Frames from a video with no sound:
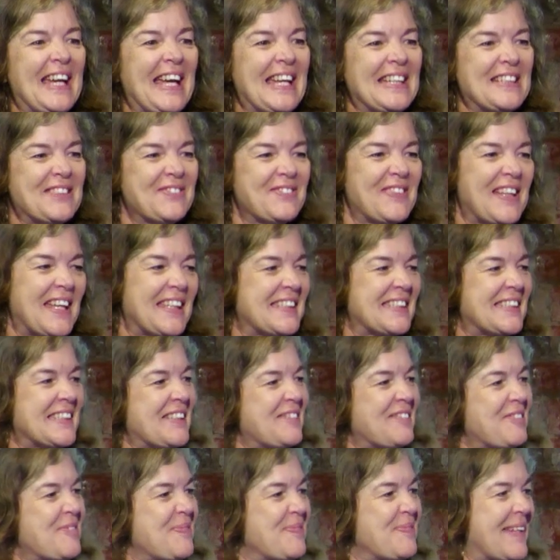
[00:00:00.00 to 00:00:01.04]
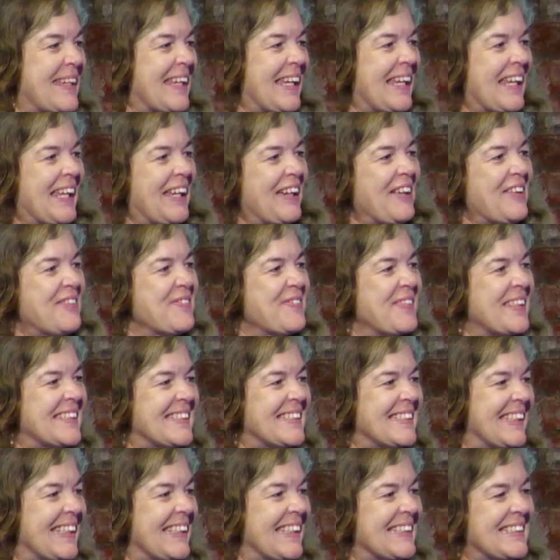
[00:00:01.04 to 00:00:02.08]
End of last year and beginning of
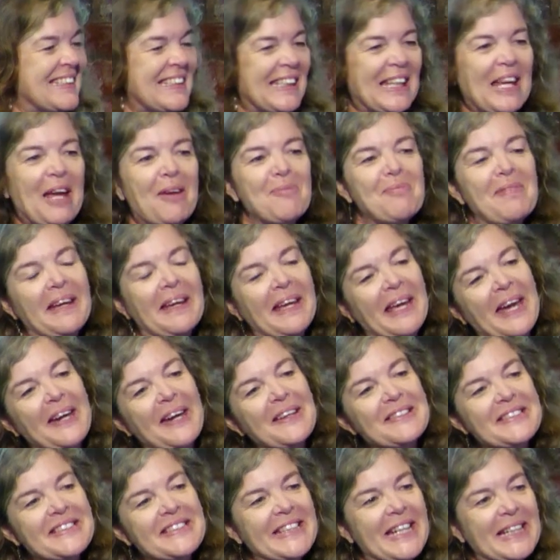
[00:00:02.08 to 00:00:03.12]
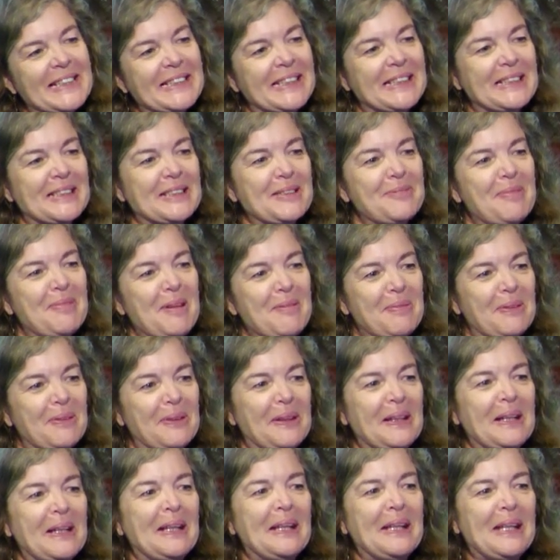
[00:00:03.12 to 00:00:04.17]
this year to get back out chatting to
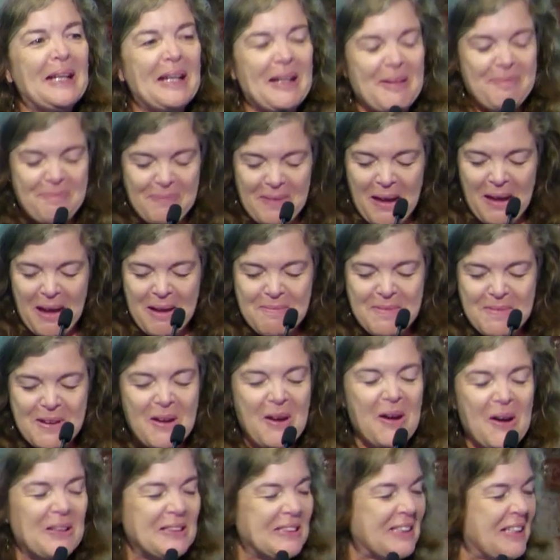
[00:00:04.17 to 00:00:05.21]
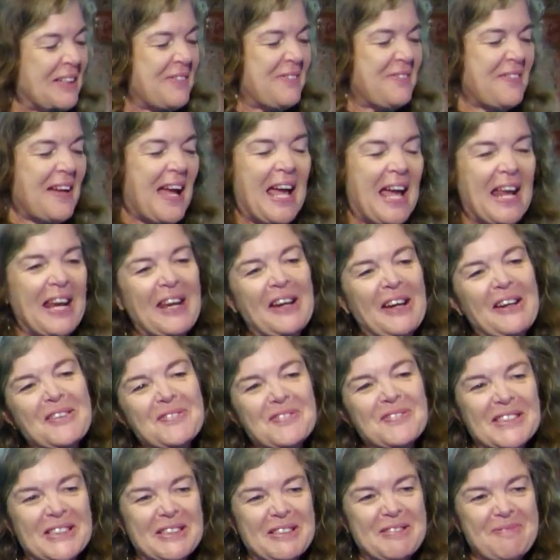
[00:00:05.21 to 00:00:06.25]
people. I'm not a fan
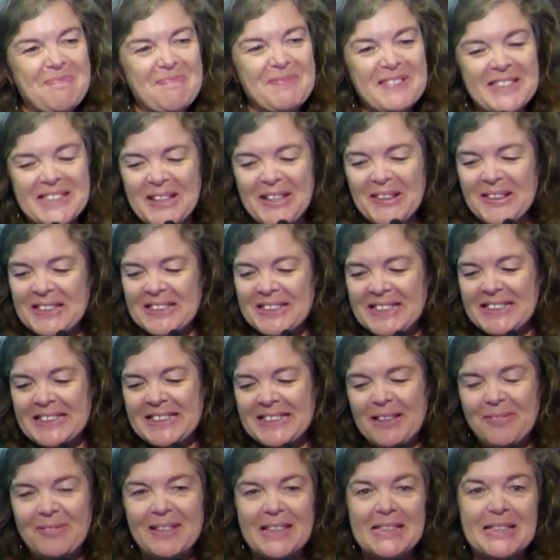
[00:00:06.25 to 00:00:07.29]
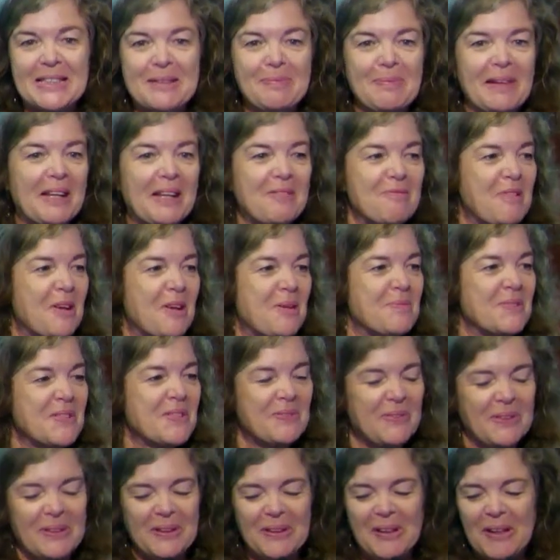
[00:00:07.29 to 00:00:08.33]
of Zoom, so it's just lovely to be in rooms
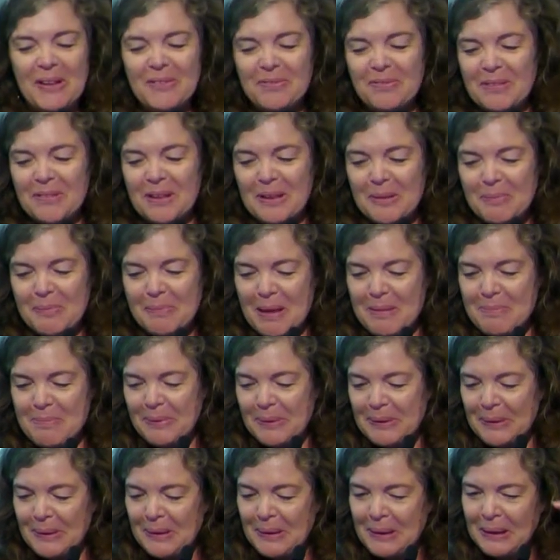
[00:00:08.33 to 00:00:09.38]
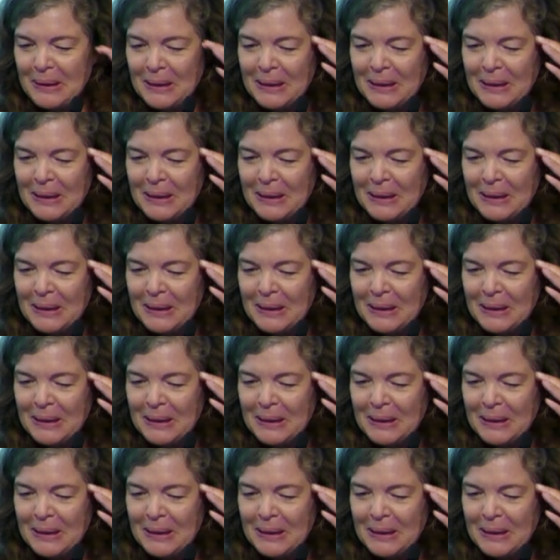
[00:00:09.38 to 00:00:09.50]
full of real people.